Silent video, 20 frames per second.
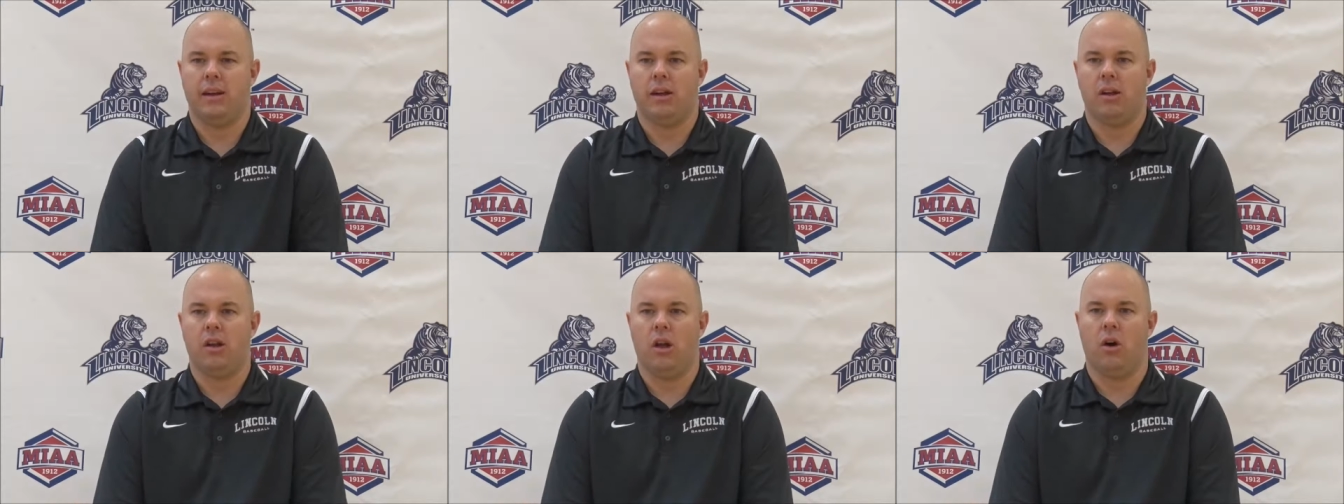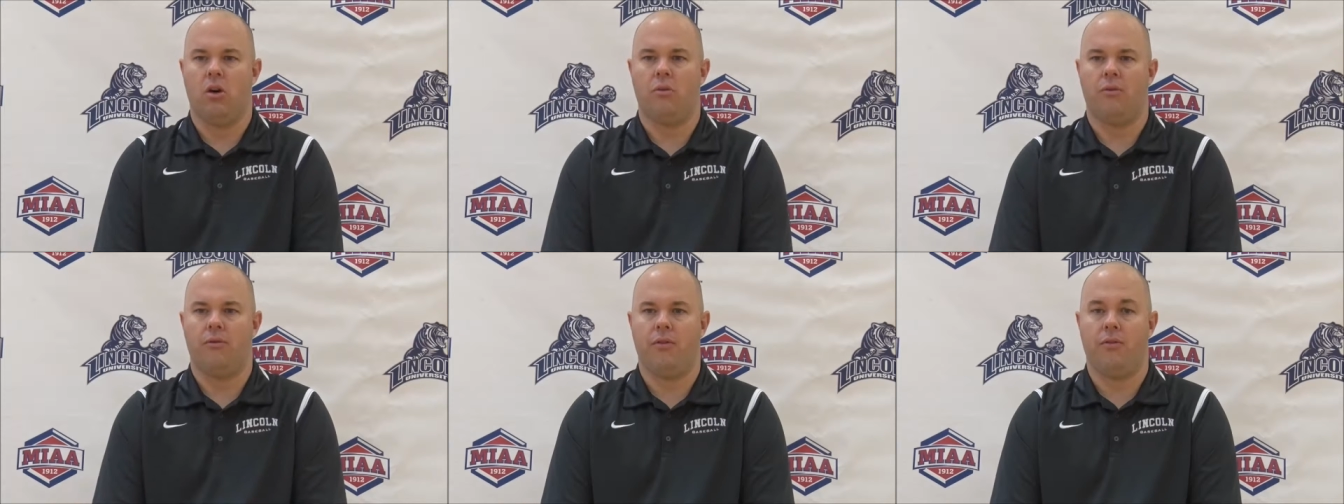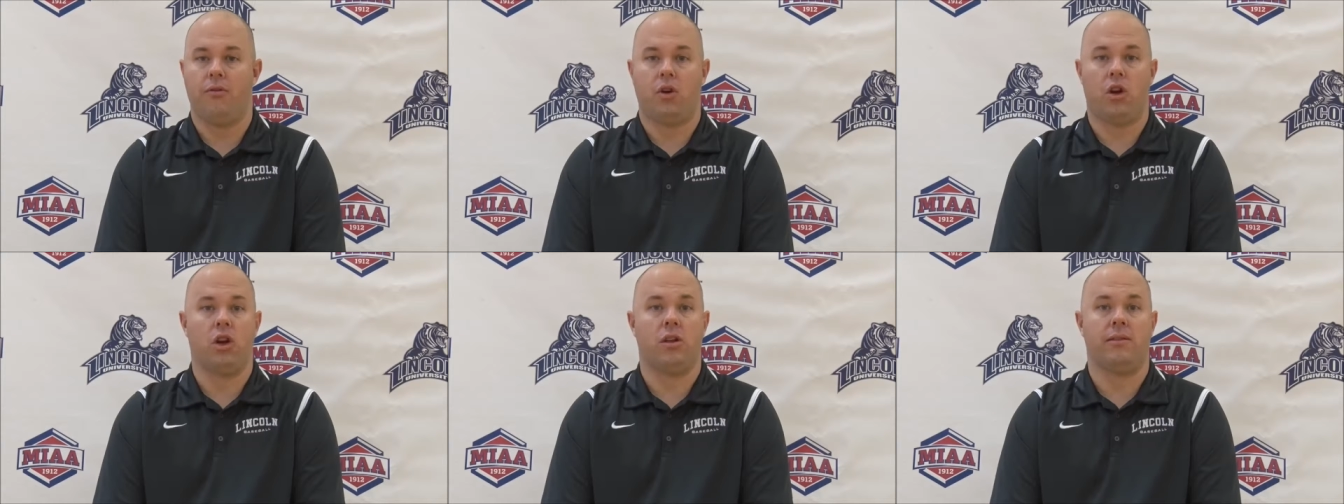you know,
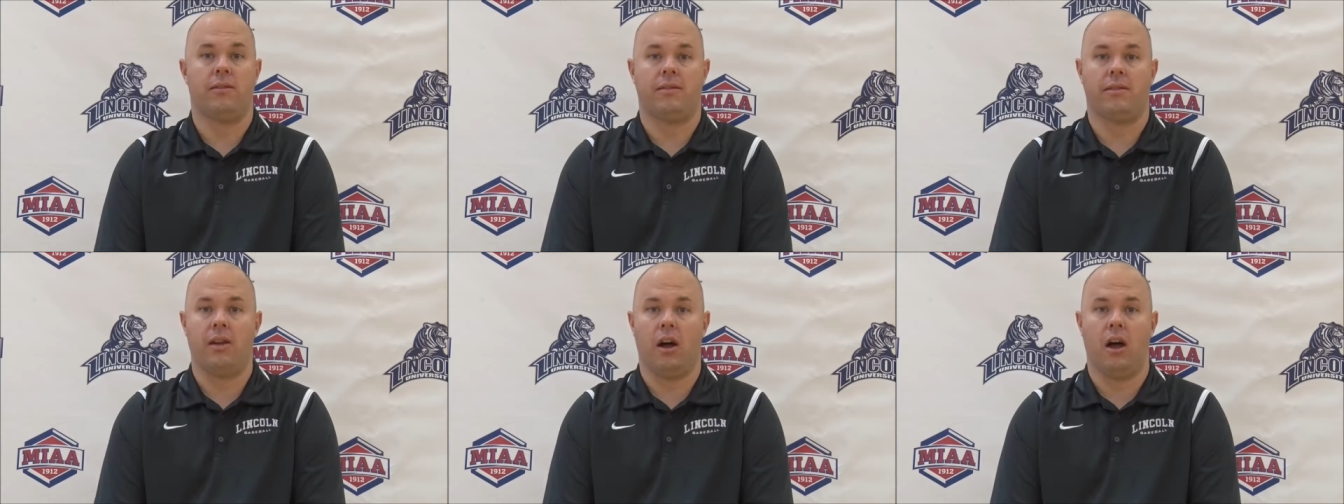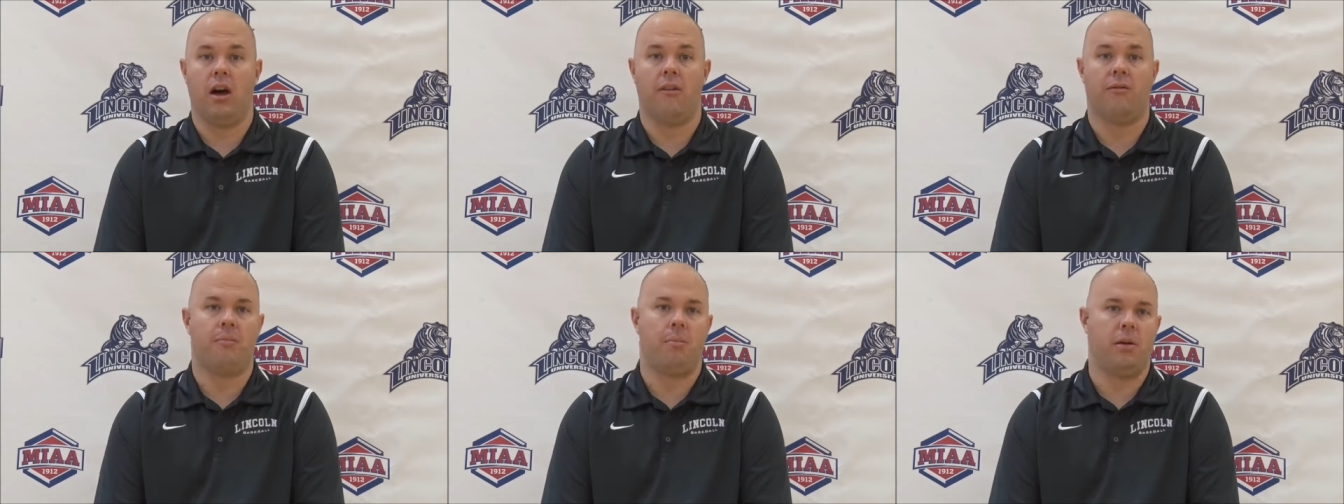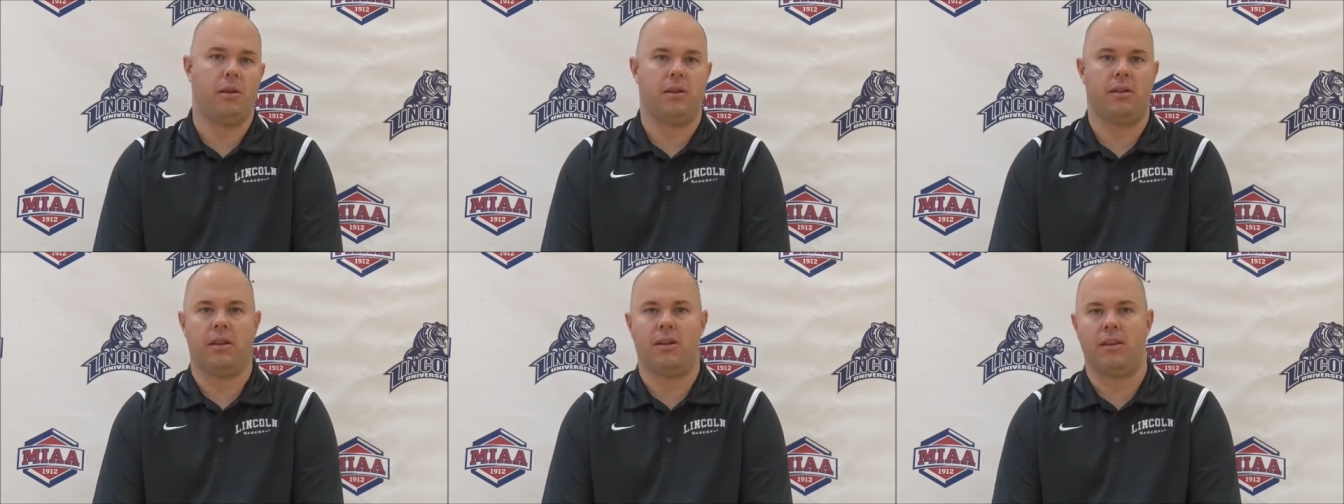good stuff,
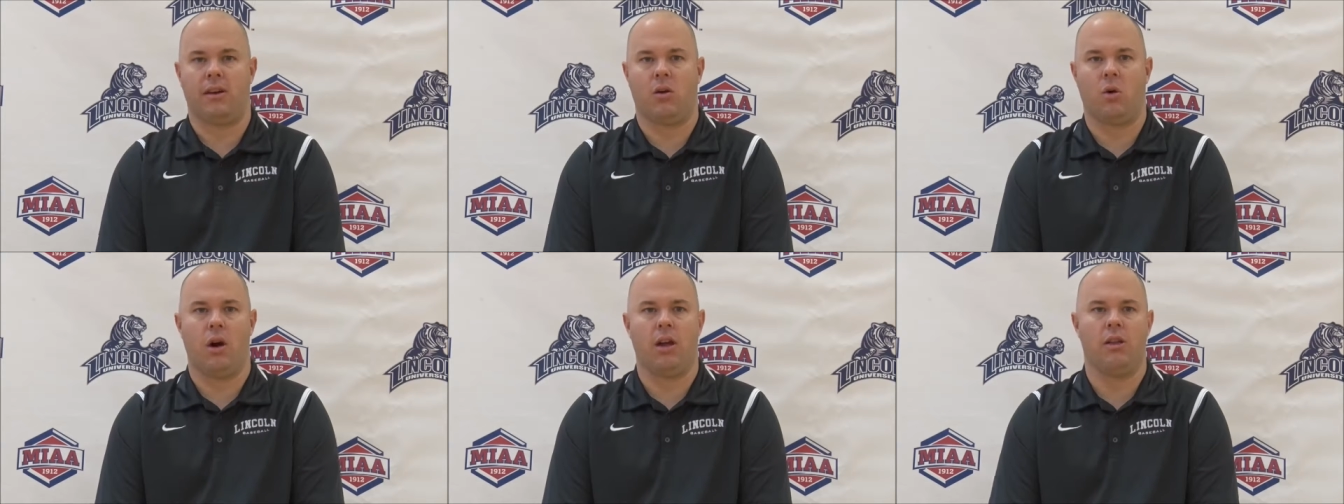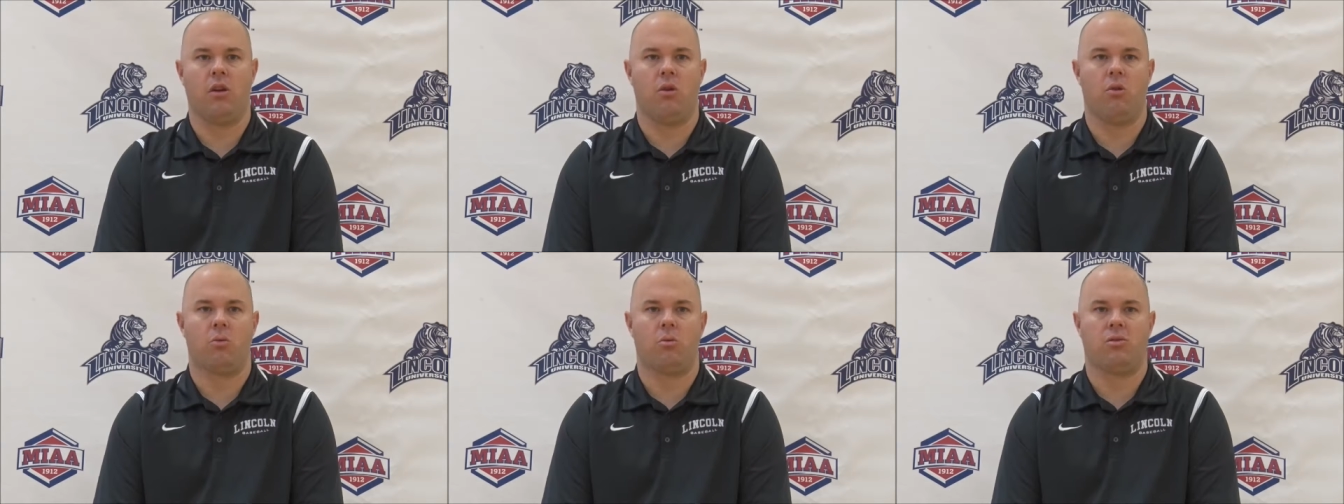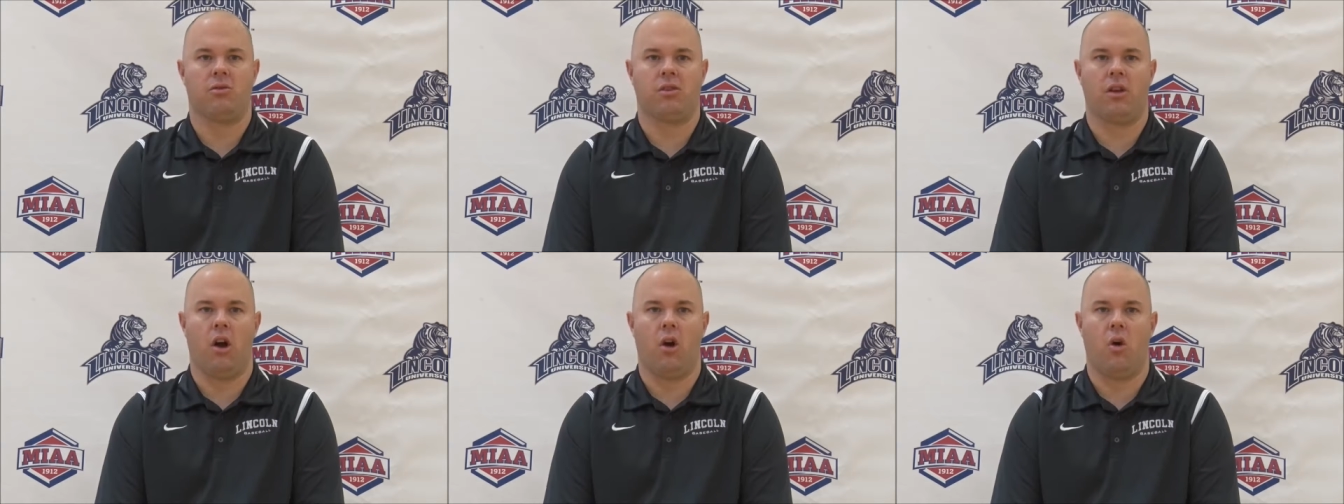but didn't quite know where it
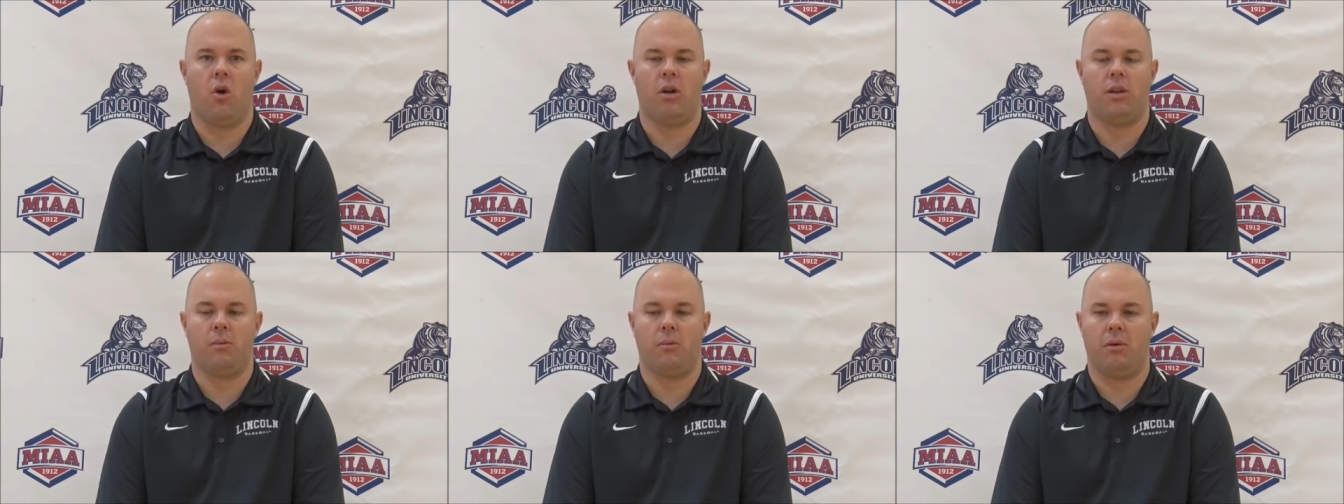was going.